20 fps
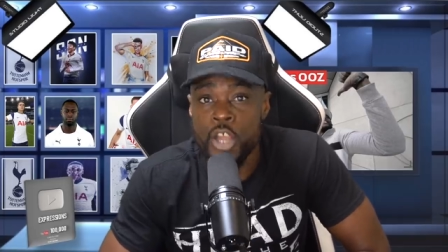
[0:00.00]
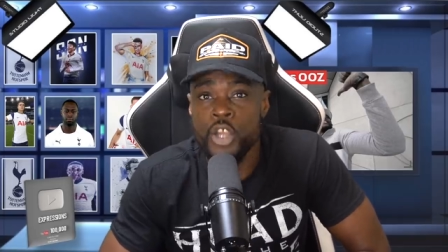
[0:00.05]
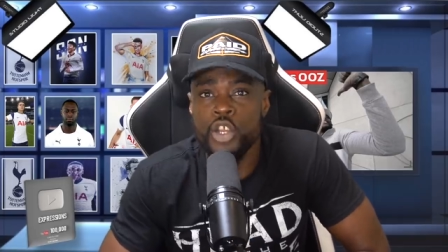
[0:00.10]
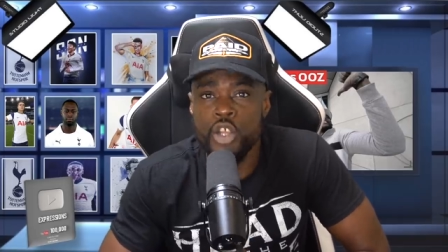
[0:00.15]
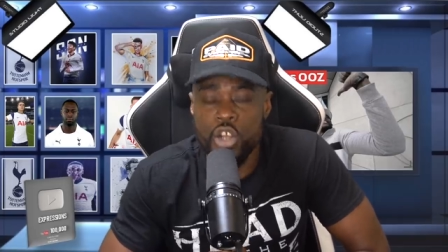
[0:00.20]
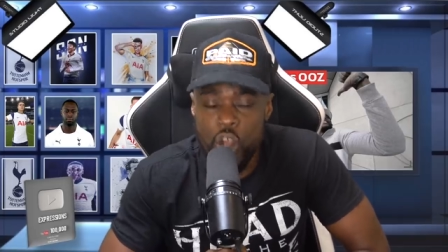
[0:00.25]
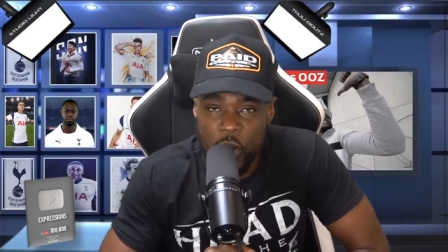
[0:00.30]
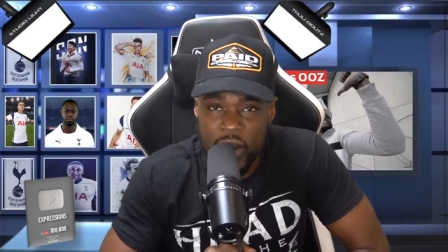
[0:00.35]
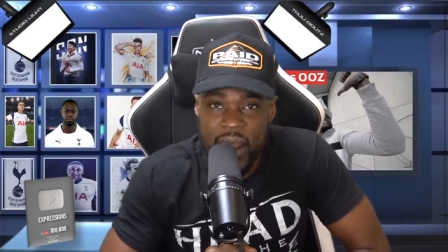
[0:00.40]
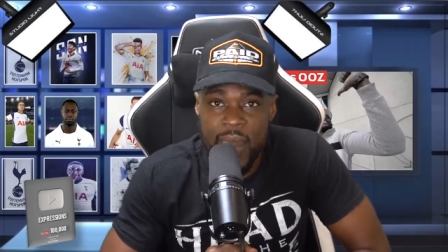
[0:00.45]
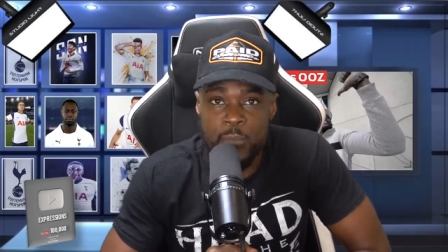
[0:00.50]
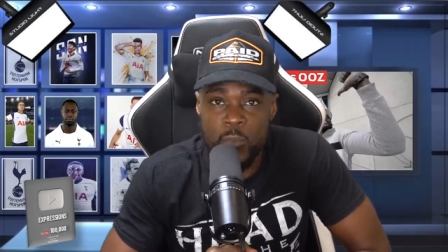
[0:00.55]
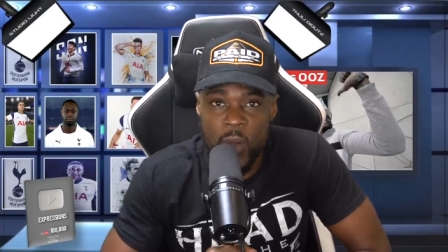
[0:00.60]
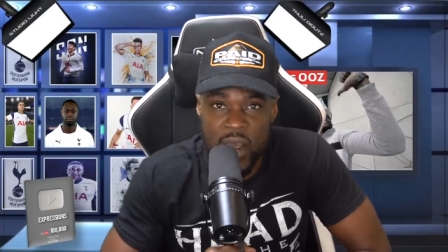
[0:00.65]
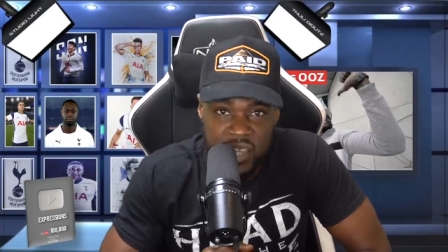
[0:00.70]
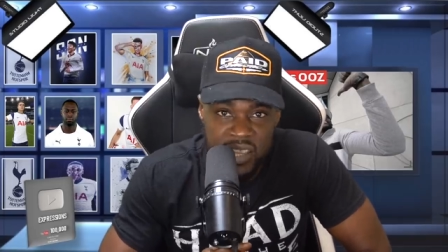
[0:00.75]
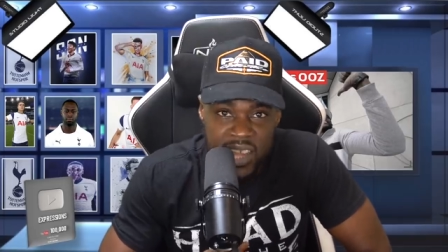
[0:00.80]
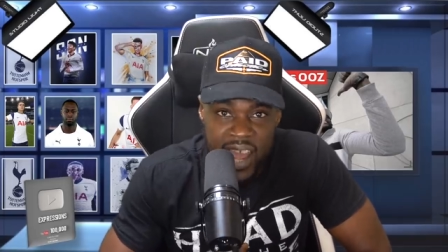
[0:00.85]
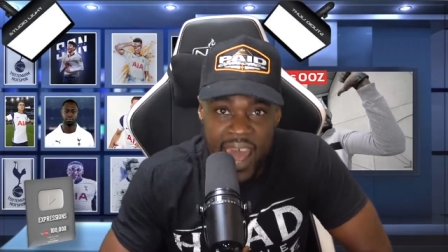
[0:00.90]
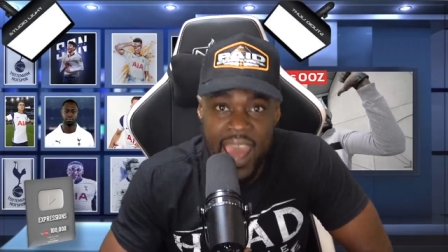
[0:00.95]
You know them
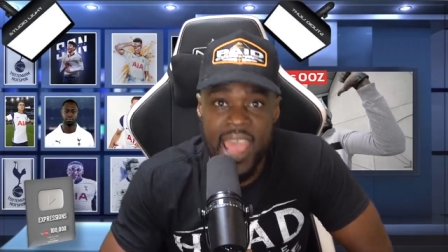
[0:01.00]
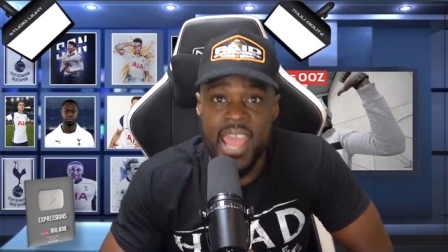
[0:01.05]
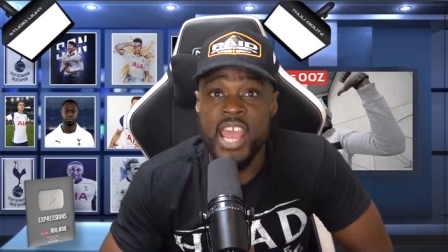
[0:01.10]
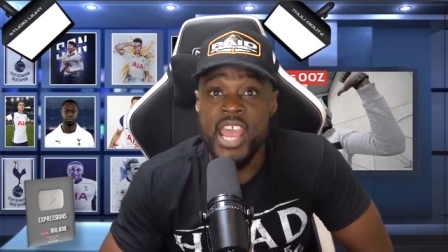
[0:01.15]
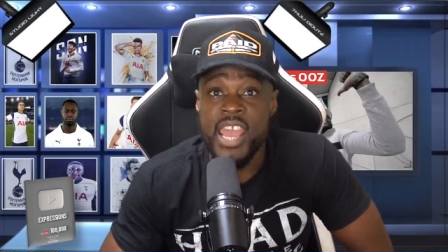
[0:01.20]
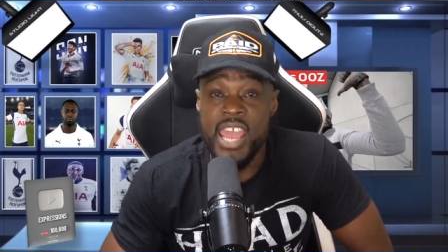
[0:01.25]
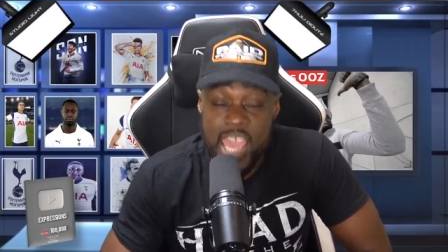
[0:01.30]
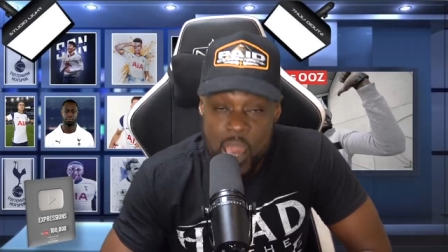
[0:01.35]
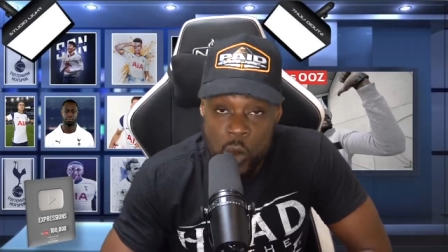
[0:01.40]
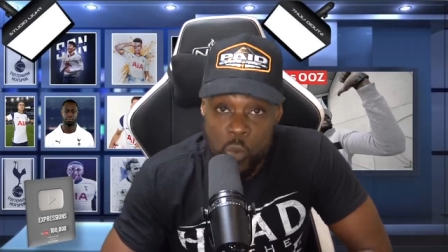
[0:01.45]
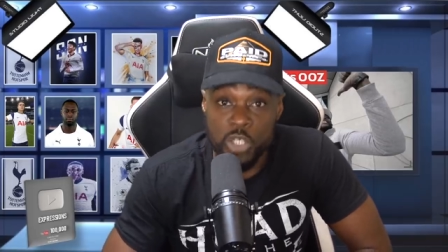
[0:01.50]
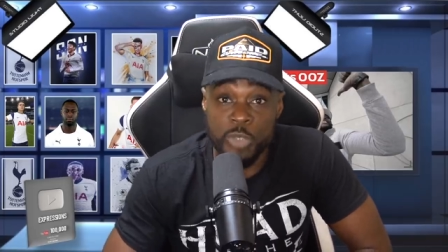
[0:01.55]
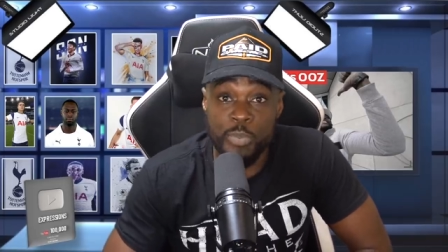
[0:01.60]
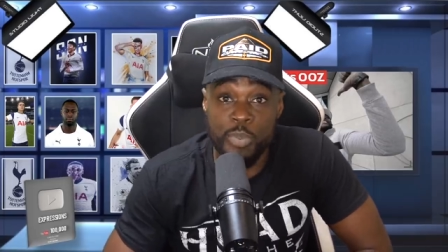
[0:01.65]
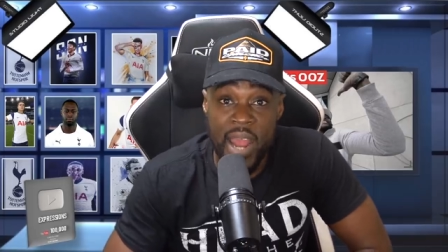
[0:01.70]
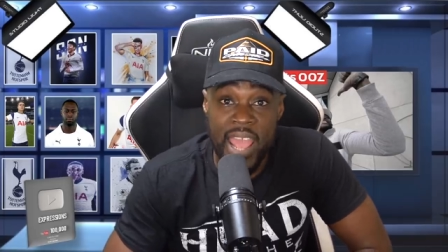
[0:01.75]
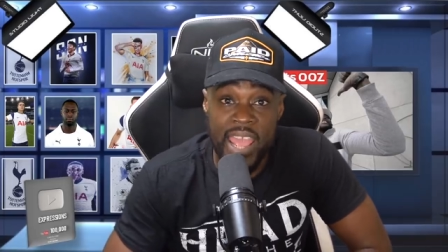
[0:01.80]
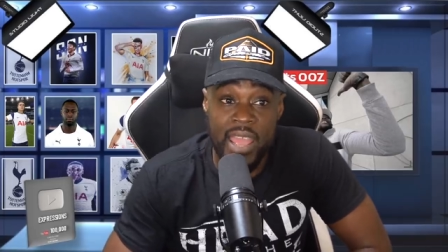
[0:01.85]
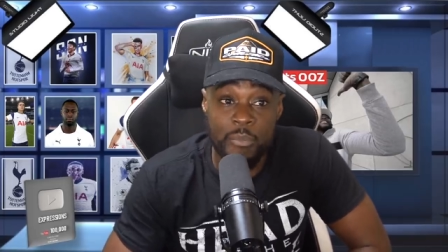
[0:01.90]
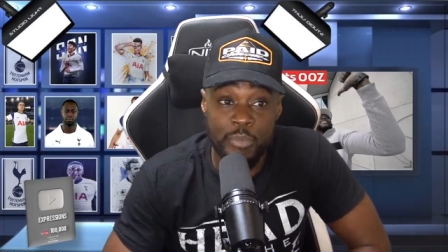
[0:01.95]
way there. He was
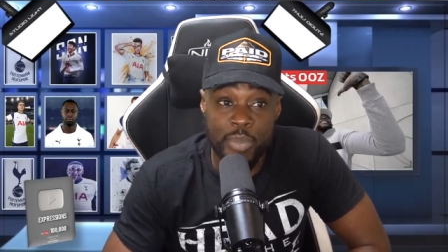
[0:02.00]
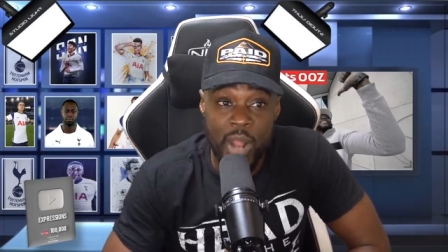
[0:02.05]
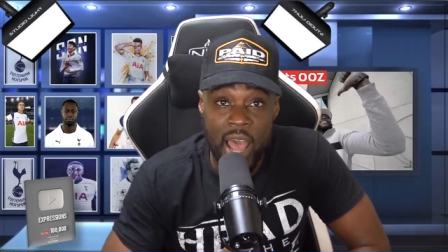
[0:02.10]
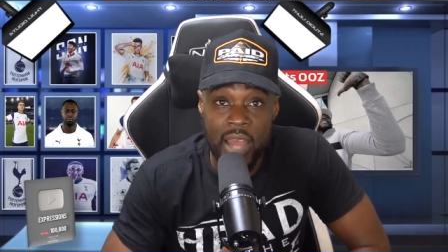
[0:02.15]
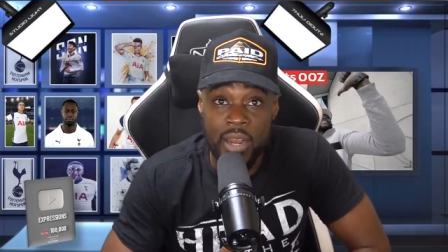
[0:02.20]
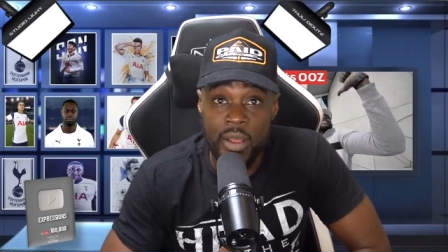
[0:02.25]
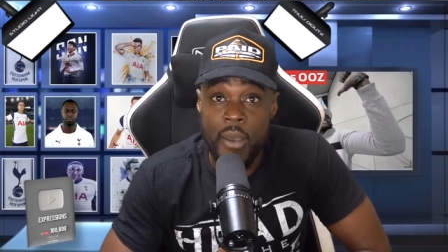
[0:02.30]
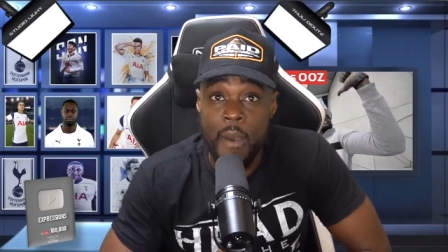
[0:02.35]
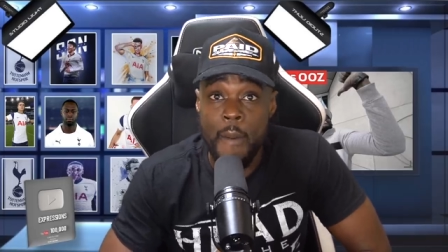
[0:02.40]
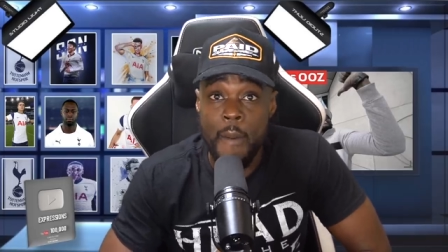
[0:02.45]
playing, blood.